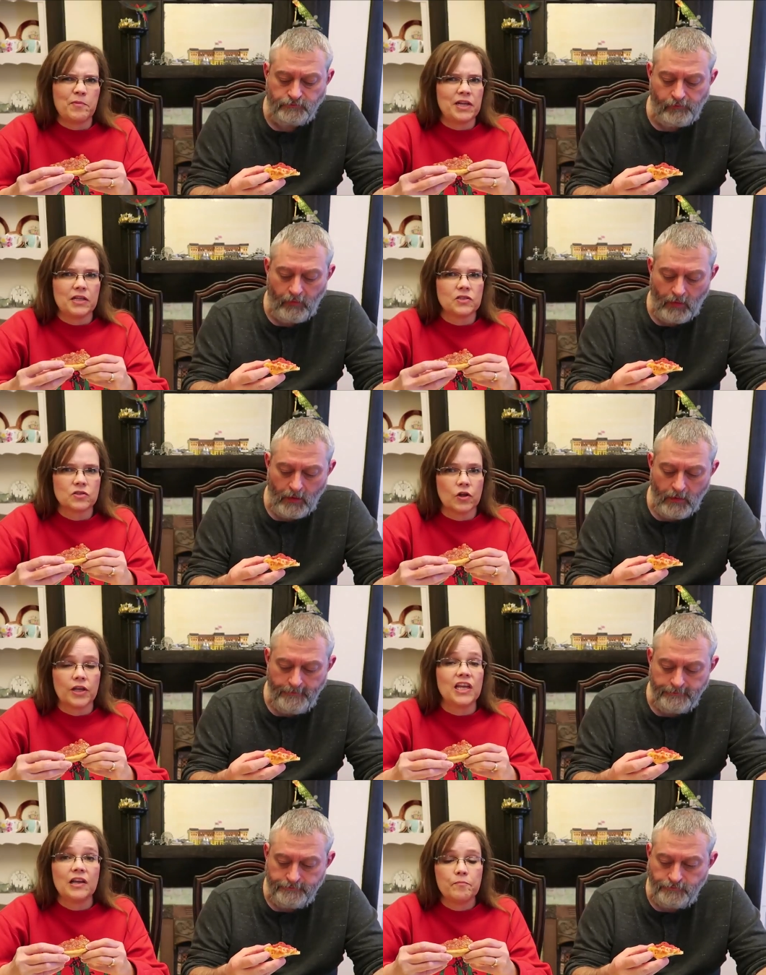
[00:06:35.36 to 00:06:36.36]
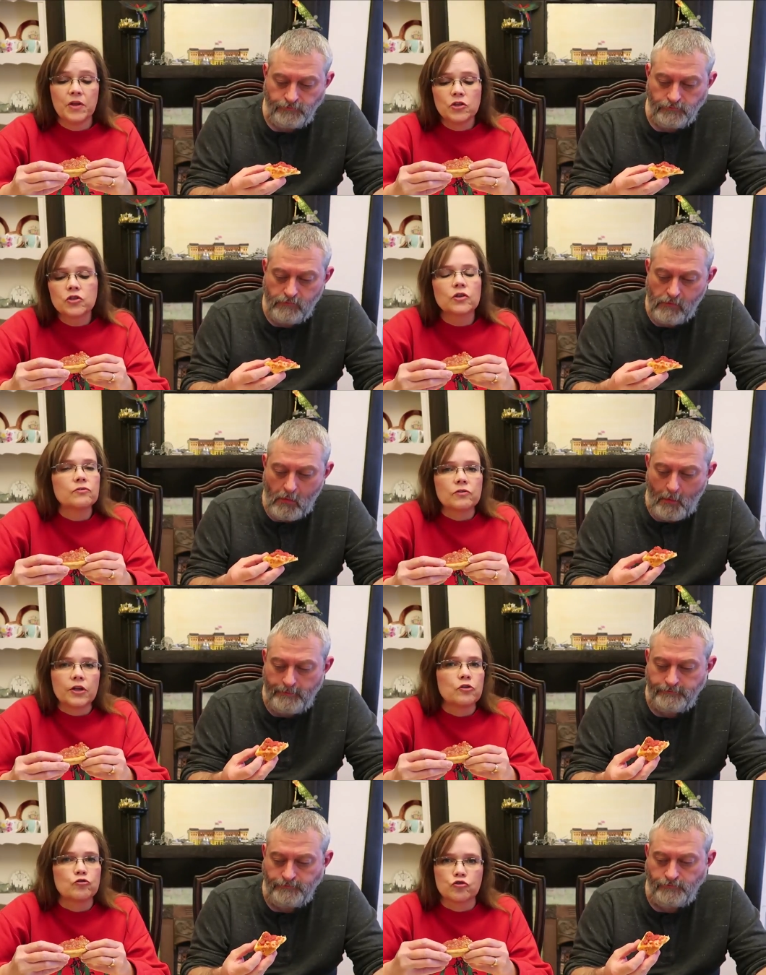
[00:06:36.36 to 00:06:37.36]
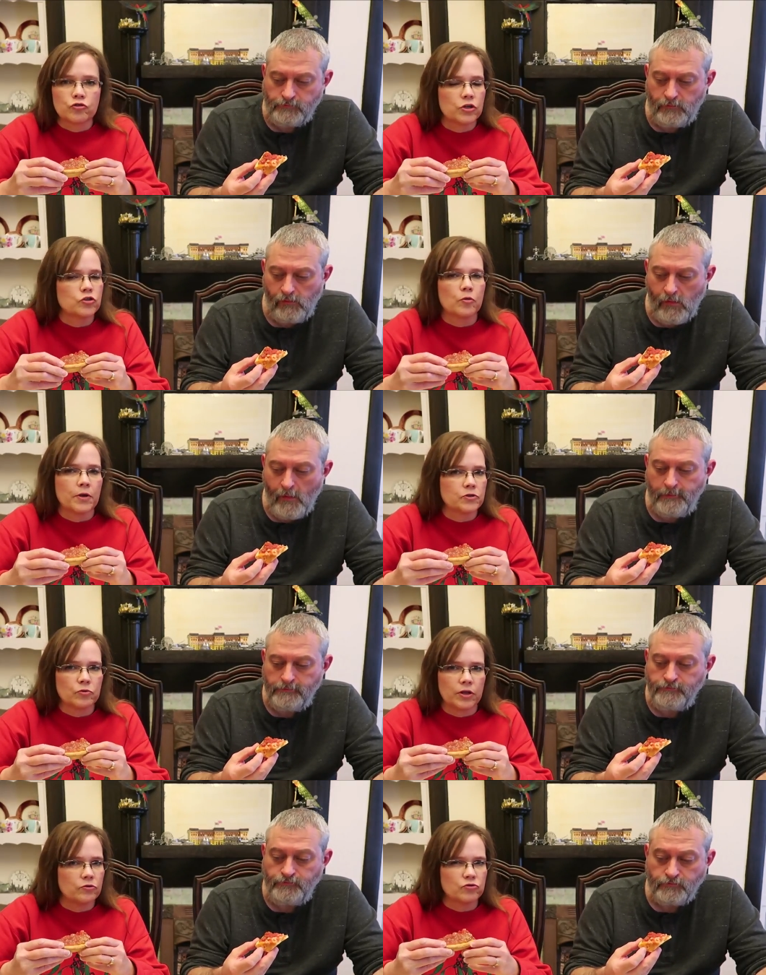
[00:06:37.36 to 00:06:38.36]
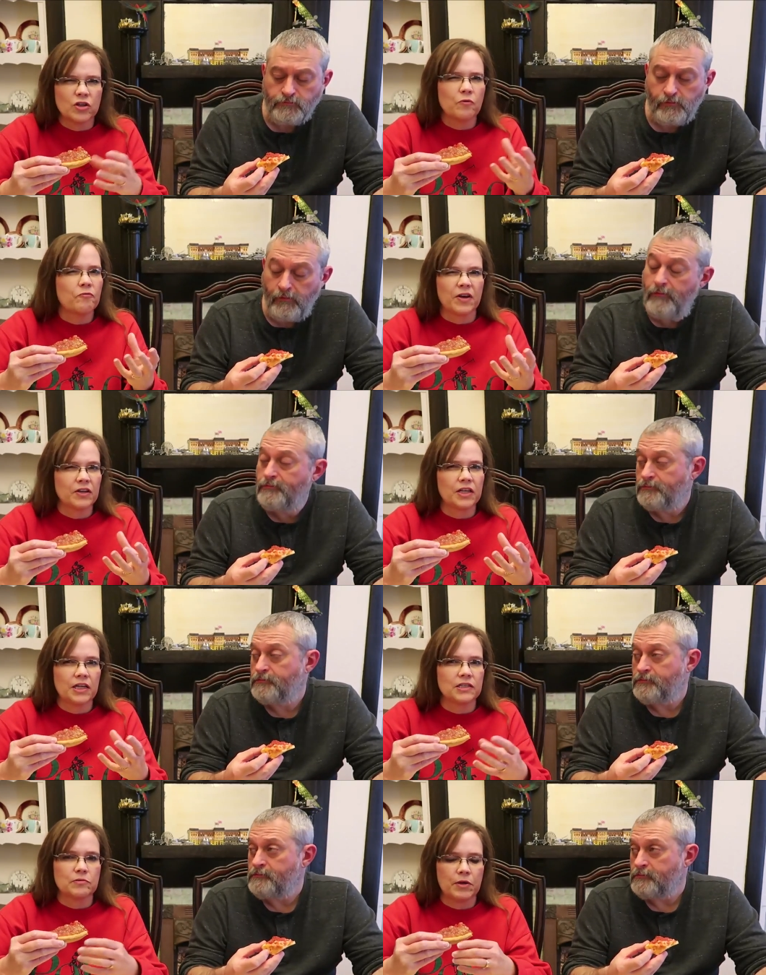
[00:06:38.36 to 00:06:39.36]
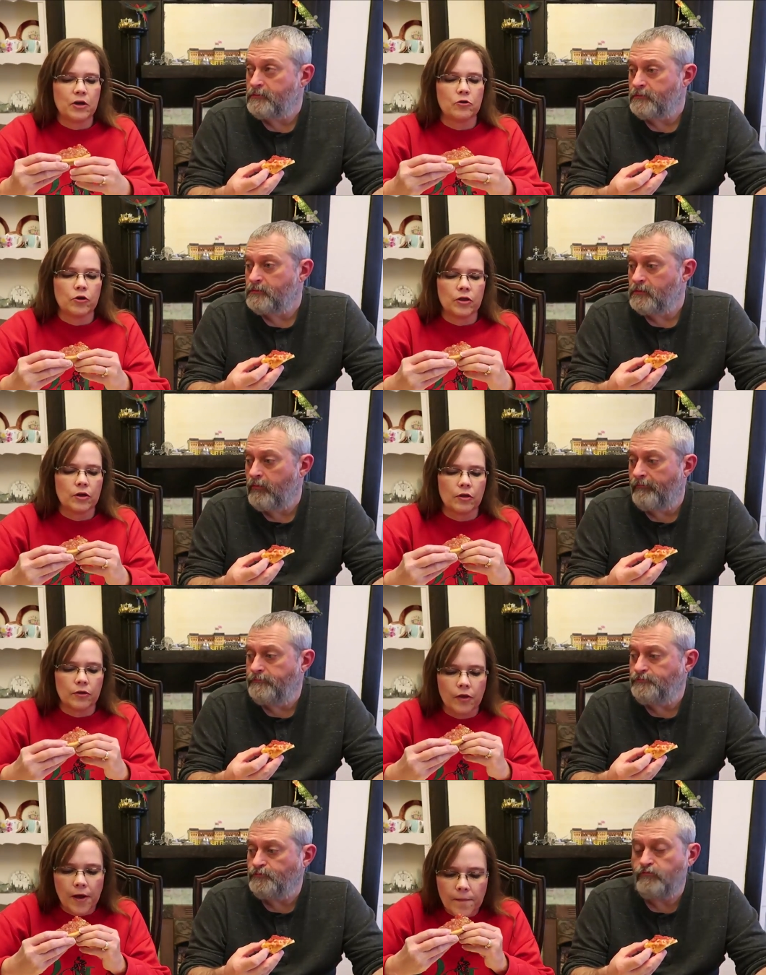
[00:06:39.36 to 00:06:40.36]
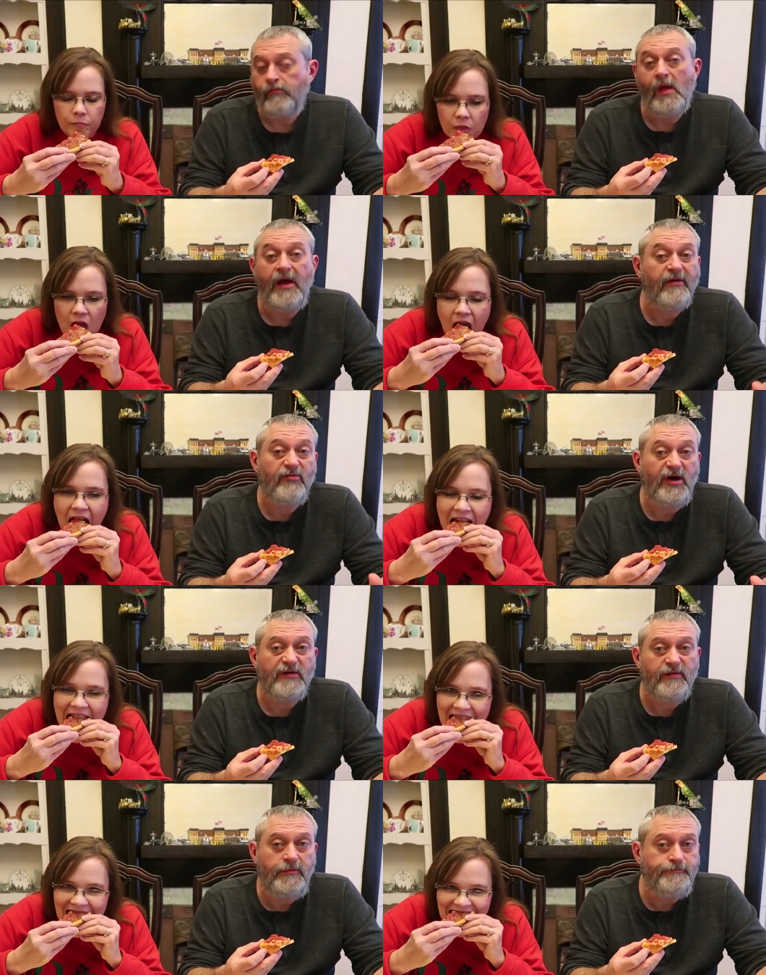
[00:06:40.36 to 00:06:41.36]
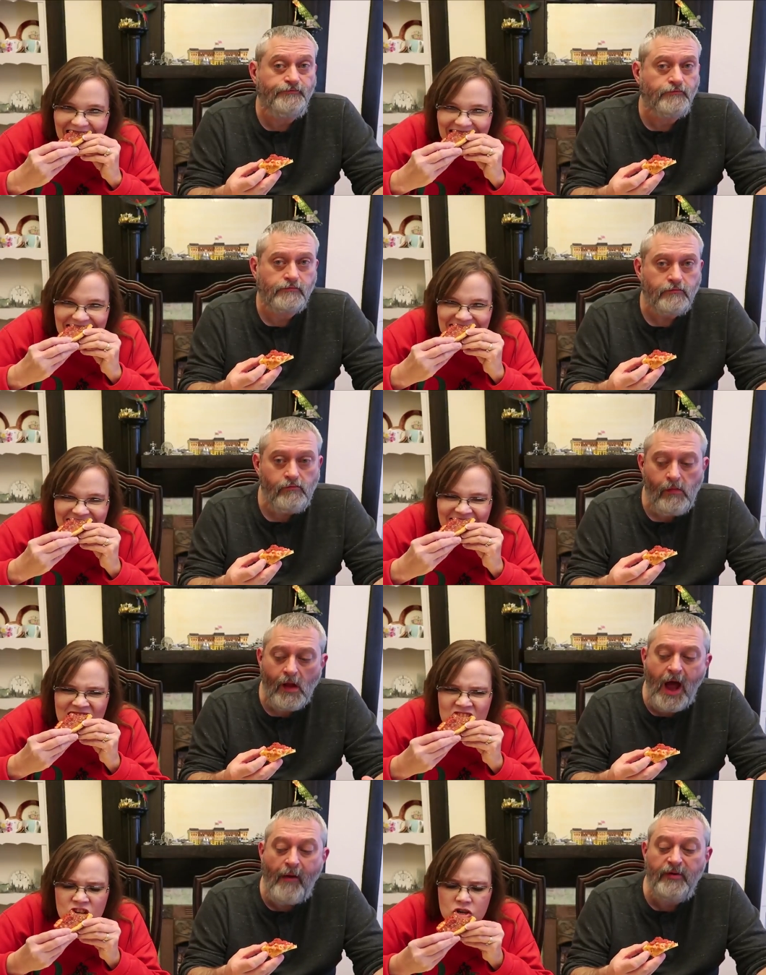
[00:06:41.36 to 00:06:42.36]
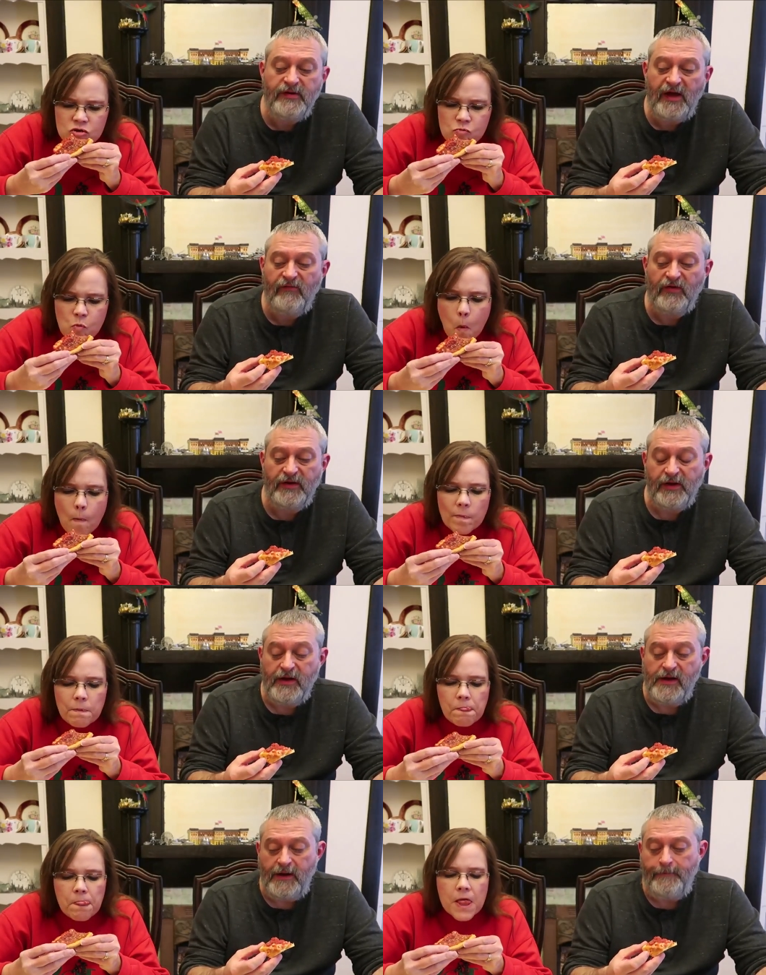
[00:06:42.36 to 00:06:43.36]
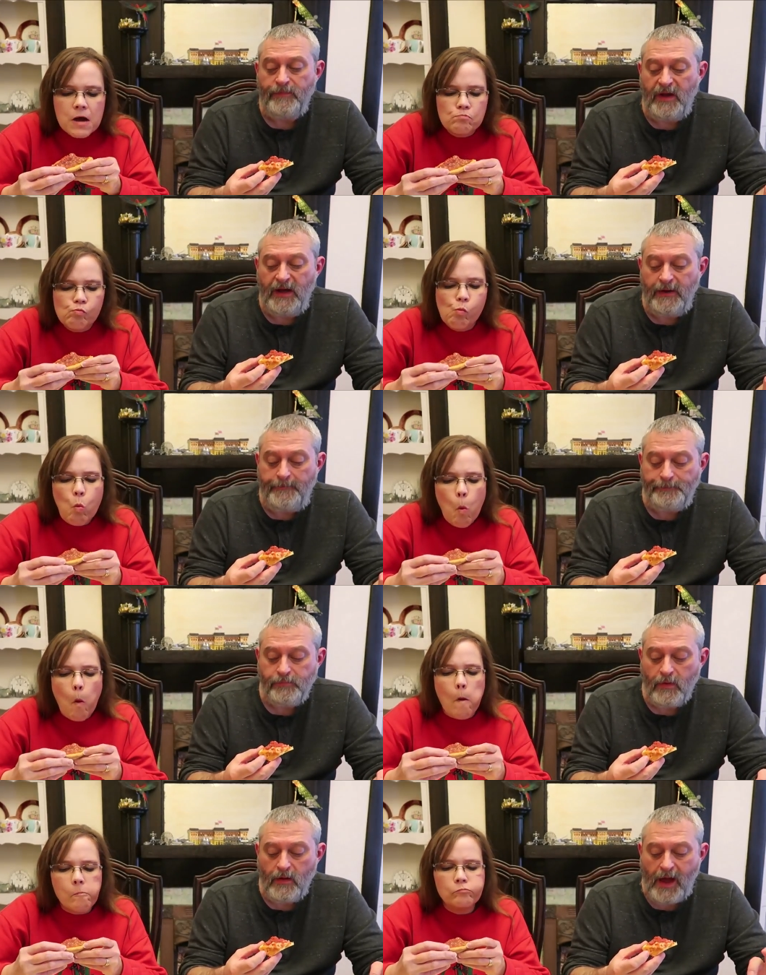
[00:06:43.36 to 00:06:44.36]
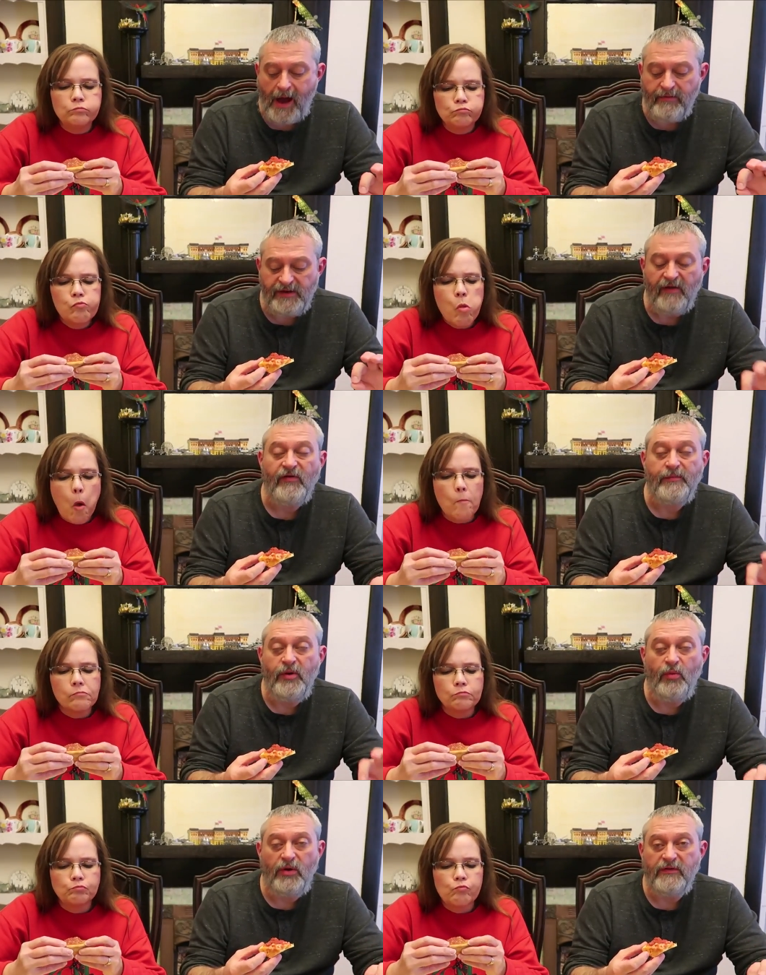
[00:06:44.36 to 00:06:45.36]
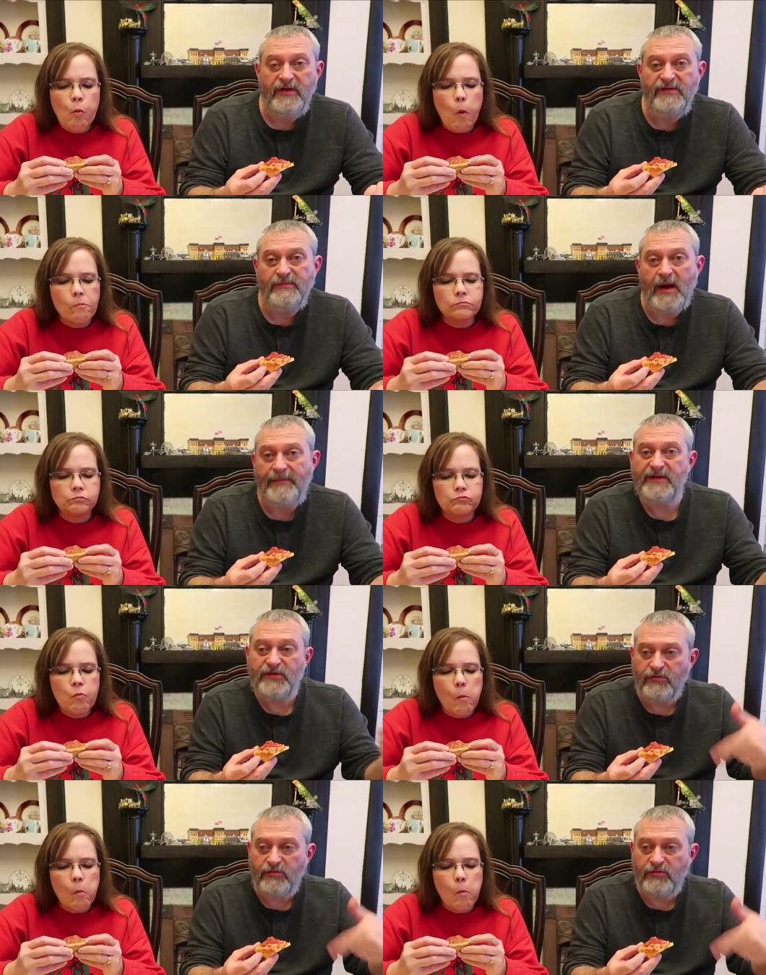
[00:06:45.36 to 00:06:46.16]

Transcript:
Speaker 1: I mean, it's like it's like your traditional mozzarella. There's no funkiness about it or anything like that.
Speaker 2: I think they're excellent. Mm-hmm. I would definitely, um, I would definitely put one of these in my pizza